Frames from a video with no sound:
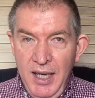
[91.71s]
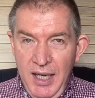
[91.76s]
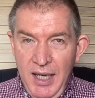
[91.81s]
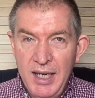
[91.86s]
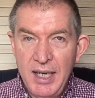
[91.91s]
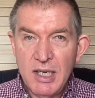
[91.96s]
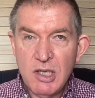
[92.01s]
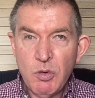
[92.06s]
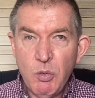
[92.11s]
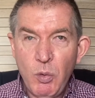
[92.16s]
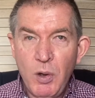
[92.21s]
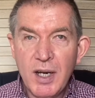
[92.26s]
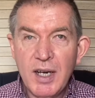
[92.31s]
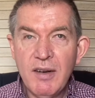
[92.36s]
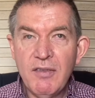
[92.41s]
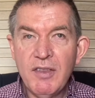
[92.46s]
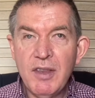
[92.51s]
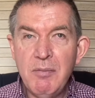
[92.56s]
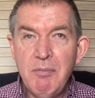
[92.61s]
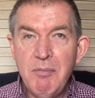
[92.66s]
It is one
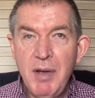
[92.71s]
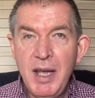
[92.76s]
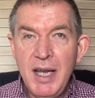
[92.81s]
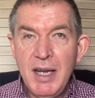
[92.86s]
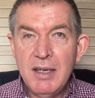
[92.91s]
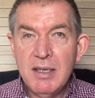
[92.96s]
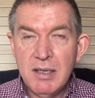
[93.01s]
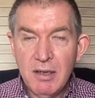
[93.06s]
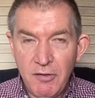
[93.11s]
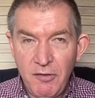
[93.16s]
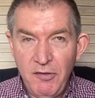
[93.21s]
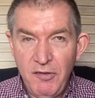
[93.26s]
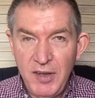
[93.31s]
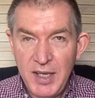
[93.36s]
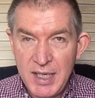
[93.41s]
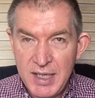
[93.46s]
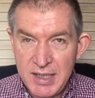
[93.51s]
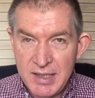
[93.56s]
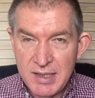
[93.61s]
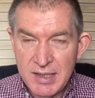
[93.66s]
of the major
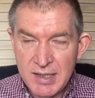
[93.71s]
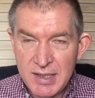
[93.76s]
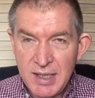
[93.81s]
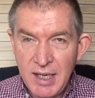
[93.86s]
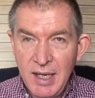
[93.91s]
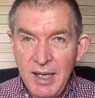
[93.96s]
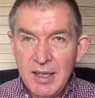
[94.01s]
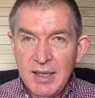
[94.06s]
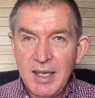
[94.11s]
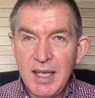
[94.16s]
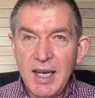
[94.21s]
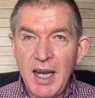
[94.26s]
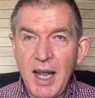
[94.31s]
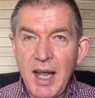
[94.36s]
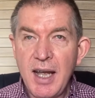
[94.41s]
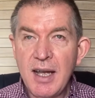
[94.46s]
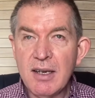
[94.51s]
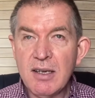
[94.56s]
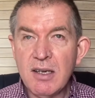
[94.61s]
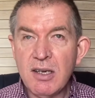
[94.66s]
feasts that
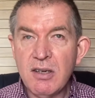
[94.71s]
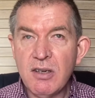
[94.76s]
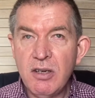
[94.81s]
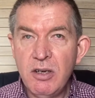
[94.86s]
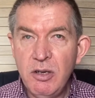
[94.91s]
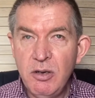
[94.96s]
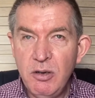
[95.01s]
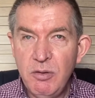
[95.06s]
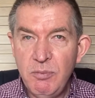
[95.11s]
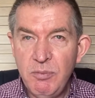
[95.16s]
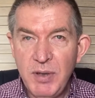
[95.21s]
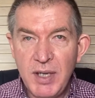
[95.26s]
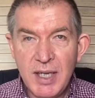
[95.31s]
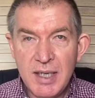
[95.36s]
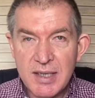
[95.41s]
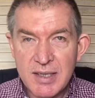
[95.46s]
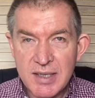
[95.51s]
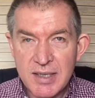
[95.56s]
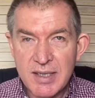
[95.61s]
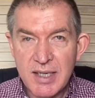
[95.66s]
had to be
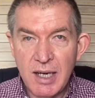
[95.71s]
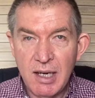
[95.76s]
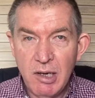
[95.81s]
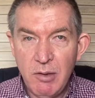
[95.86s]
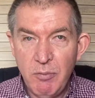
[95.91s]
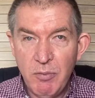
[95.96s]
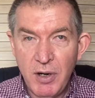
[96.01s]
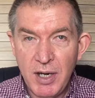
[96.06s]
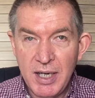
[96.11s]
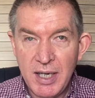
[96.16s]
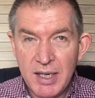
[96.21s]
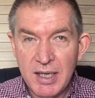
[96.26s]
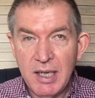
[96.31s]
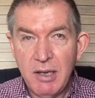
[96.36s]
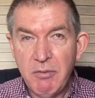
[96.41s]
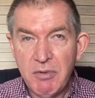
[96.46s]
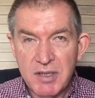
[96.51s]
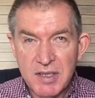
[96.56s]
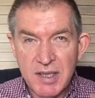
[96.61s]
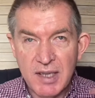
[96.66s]
celebrated. There
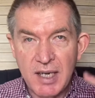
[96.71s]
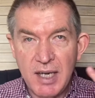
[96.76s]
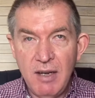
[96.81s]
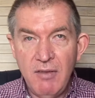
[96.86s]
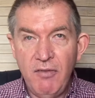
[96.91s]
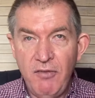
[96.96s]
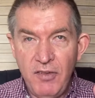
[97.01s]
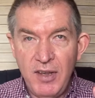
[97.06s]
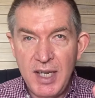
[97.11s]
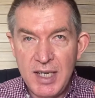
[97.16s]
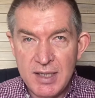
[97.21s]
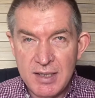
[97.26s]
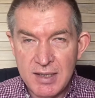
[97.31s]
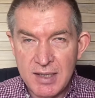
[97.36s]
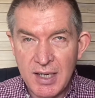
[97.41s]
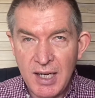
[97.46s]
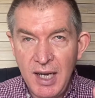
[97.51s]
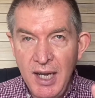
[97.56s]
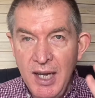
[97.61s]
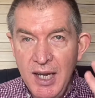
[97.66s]
was three
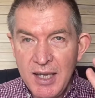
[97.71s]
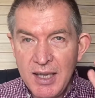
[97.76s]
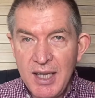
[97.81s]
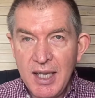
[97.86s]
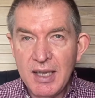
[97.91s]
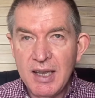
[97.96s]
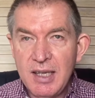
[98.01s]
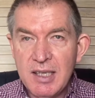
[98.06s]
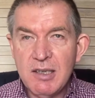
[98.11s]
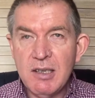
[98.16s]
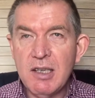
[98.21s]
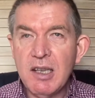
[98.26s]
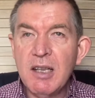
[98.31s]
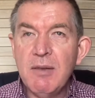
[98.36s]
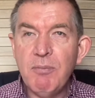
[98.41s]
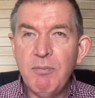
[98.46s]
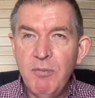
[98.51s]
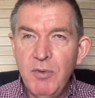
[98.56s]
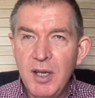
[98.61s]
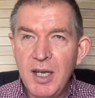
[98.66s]
feasts that the,
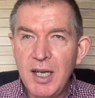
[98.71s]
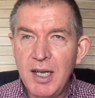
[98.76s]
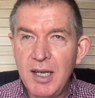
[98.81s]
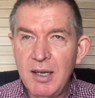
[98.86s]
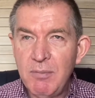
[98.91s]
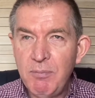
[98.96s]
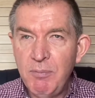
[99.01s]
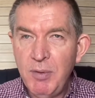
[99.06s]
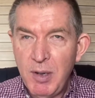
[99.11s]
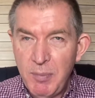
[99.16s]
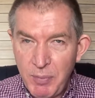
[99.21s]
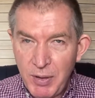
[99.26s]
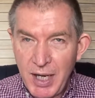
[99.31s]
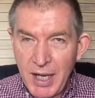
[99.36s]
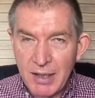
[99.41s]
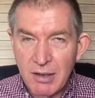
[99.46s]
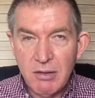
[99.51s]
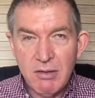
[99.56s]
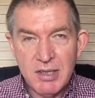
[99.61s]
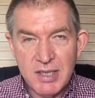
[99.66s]
the uh, people
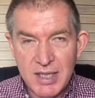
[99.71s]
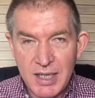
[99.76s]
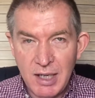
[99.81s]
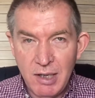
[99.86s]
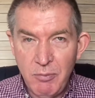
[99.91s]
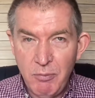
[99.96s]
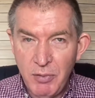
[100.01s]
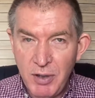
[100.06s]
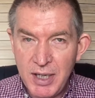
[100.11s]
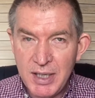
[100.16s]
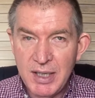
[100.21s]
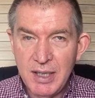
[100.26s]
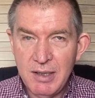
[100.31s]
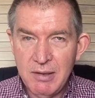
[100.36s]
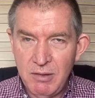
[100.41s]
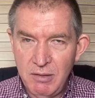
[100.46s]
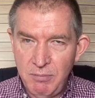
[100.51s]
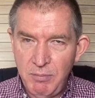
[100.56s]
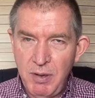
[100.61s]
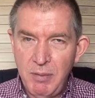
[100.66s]
had to celebrate,
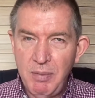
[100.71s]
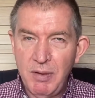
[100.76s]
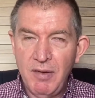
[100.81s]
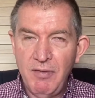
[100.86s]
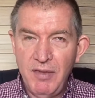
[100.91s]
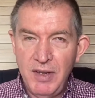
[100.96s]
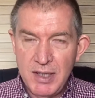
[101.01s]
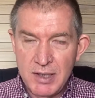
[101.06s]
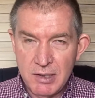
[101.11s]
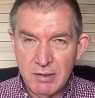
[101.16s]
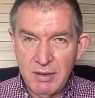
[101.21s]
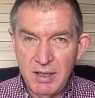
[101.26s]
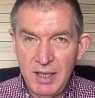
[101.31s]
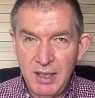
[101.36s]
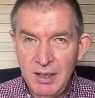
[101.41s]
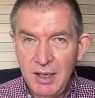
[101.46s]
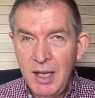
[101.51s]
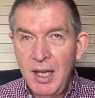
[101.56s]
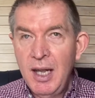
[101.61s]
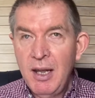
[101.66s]
the people of
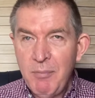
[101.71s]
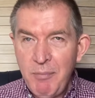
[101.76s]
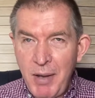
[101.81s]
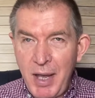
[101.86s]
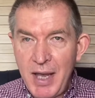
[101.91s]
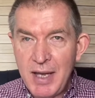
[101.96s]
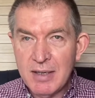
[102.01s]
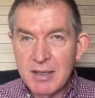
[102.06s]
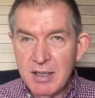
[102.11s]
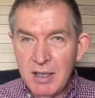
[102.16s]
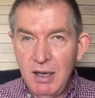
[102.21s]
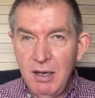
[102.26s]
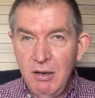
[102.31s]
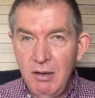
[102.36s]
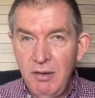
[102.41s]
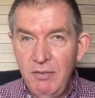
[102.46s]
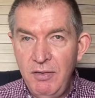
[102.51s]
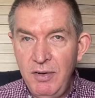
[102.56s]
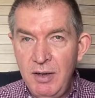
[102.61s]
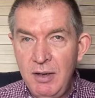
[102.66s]
Israel,
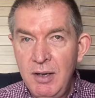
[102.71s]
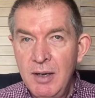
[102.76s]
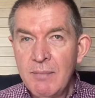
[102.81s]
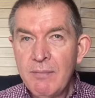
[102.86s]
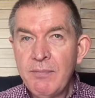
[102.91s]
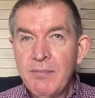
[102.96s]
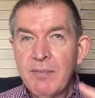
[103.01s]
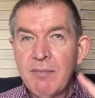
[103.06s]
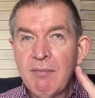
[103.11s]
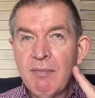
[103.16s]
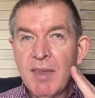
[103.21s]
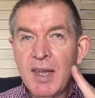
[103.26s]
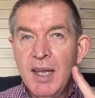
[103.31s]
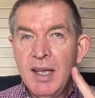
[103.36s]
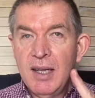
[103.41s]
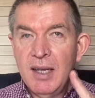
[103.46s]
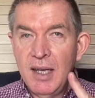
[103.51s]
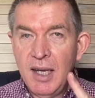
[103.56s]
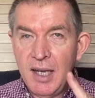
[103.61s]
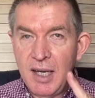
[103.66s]
Passover,
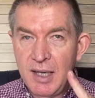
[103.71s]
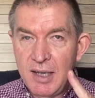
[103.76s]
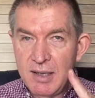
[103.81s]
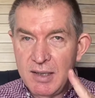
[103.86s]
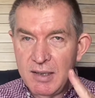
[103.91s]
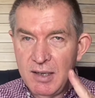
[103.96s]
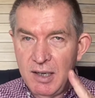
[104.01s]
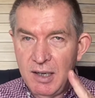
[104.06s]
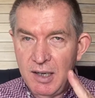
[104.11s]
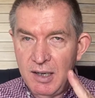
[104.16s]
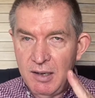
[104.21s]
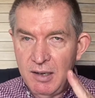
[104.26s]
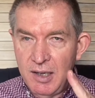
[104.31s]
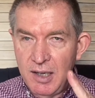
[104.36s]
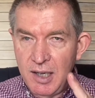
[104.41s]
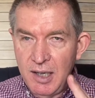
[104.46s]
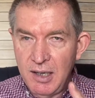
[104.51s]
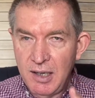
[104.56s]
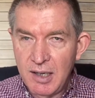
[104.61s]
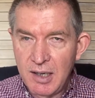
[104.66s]
uh, uh,
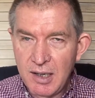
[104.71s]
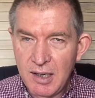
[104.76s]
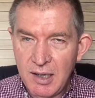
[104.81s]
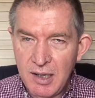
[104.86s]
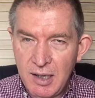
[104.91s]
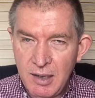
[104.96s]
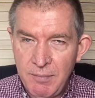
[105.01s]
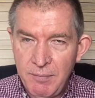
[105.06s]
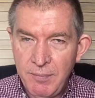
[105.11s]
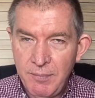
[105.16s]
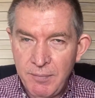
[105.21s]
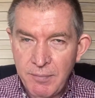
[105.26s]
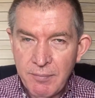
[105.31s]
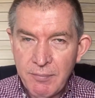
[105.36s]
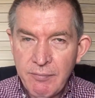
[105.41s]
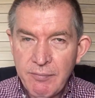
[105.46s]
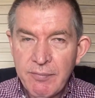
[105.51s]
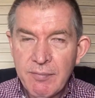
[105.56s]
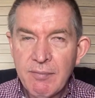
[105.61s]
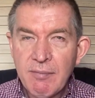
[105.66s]
uh um,
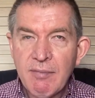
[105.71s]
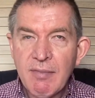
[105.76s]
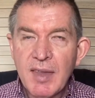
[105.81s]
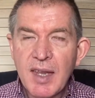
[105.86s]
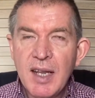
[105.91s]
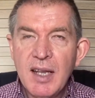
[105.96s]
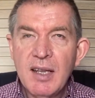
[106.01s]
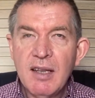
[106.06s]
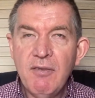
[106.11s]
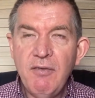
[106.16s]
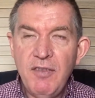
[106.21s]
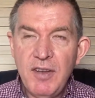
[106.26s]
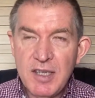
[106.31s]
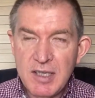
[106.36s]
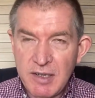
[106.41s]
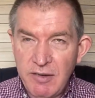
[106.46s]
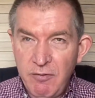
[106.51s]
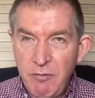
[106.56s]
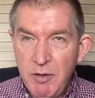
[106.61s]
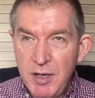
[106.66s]
the
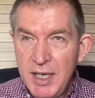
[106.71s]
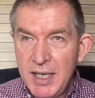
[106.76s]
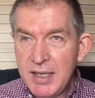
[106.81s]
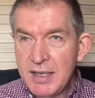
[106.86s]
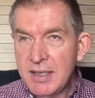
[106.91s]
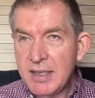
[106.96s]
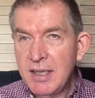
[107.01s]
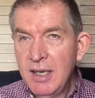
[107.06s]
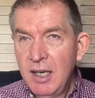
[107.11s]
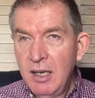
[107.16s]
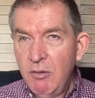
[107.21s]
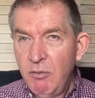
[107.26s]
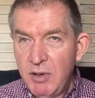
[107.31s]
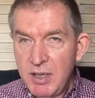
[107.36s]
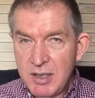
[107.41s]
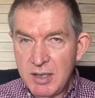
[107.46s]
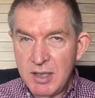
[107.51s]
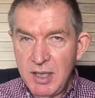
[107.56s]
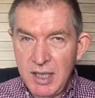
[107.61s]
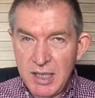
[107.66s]
Feast of Weeks,
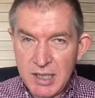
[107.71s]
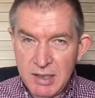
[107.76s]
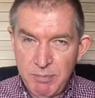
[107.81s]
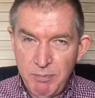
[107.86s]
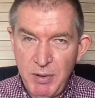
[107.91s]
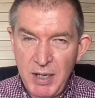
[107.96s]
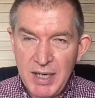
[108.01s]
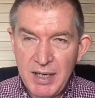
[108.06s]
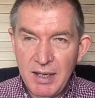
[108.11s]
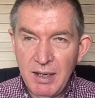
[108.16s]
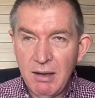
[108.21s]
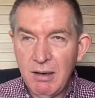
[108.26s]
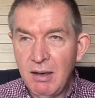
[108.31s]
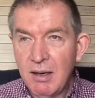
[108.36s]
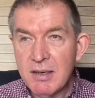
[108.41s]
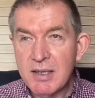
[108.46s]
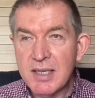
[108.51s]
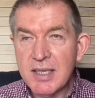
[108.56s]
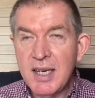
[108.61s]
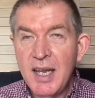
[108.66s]
which is
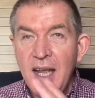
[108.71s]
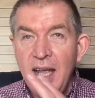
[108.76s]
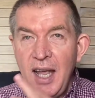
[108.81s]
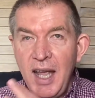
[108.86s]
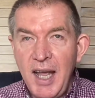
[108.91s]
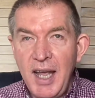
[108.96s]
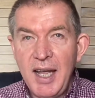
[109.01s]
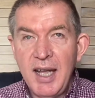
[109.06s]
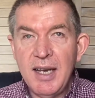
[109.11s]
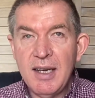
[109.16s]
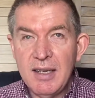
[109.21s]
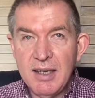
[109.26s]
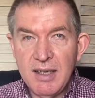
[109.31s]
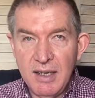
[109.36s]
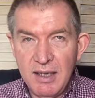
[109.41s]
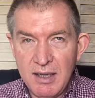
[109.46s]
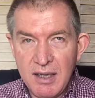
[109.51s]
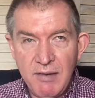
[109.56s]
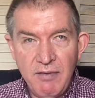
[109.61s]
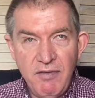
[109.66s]
Pentecost, and
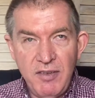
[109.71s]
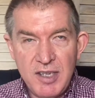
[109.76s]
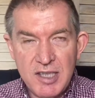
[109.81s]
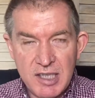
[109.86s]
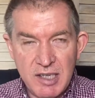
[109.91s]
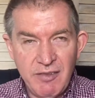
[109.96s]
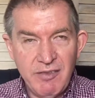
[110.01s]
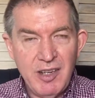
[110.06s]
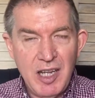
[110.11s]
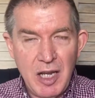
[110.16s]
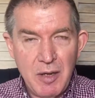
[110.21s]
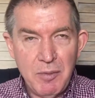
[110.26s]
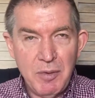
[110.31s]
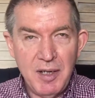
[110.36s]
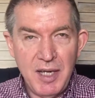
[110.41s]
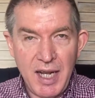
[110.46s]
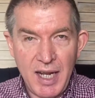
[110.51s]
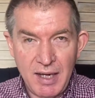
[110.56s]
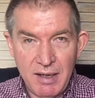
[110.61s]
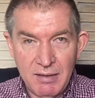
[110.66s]
the Feast of
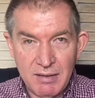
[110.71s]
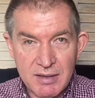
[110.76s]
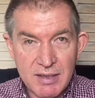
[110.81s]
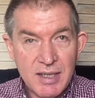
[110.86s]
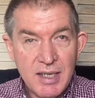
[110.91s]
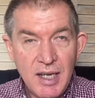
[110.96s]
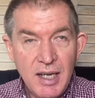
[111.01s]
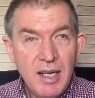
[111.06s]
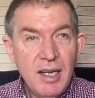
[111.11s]
Tabernacles.